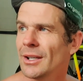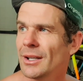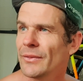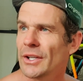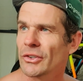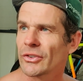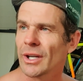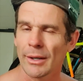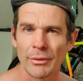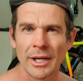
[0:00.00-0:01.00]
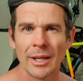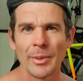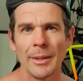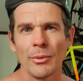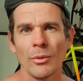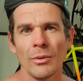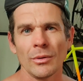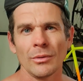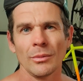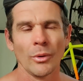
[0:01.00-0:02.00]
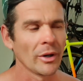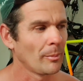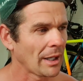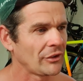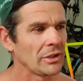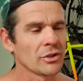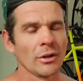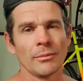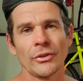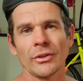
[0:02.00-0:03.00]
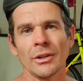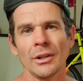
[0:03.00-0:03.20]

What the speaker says: They're just everyday people working basic jobs,